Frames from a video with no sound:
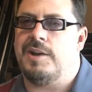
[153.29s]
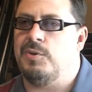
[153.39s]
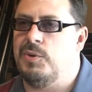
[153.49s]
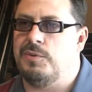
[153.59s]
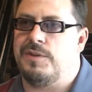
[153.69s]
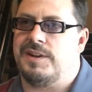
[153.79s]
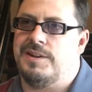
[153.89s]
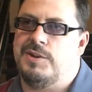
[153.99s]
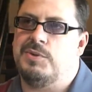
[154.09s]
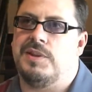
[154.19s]
I don't know if I
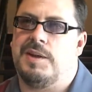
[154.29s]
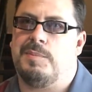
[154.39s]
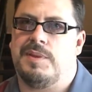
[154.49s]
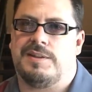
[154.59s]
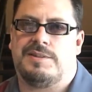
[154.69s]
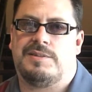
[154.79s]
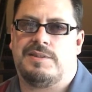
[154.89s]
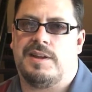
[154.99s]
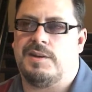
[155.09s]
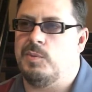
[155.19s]
can do that, but that's
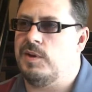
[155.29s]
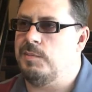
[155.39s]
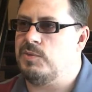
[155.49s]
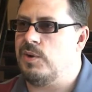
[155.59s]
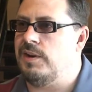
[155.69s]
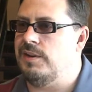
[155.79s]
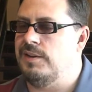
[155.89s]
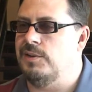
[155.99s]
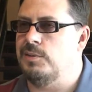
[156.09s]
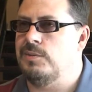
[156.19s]
kind of what I'm trying to
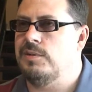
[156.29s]
do.